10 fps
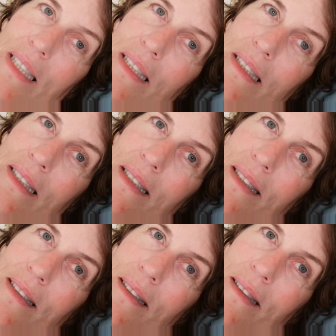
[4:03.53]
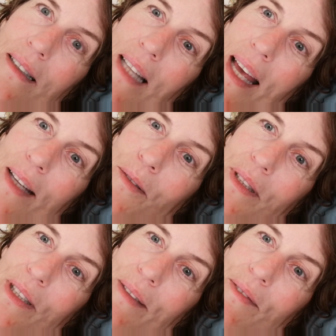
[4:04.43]
is the
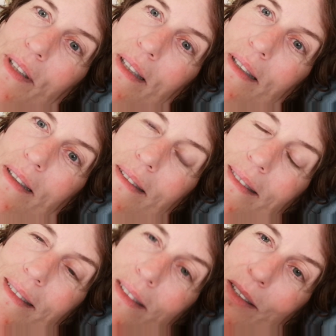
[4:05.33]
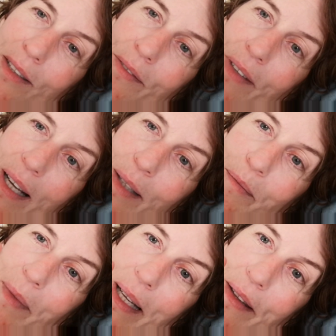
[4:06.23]
language of the
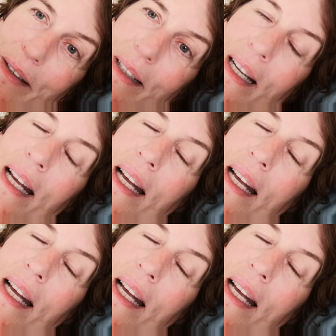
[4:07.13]
Divine Mother.